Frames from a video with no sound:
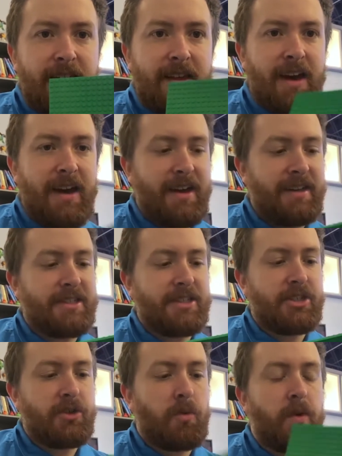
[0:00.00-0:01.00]
Uh,
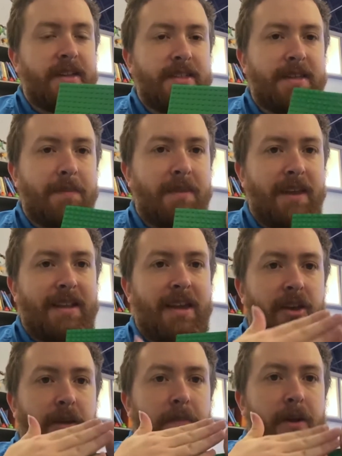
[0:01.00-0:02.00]
just you'll want something that
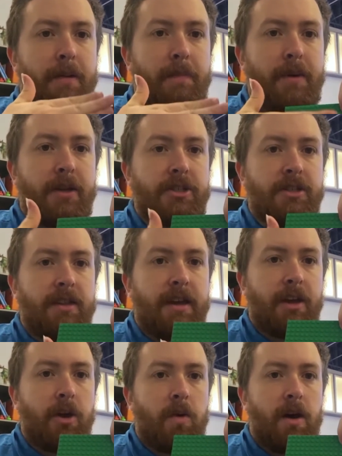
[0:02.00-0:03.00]
you can put a bunch of
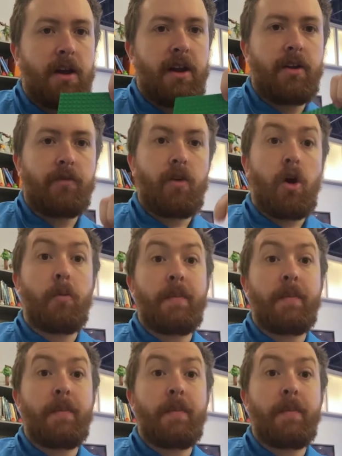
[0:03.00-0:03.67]
Lego on in a row,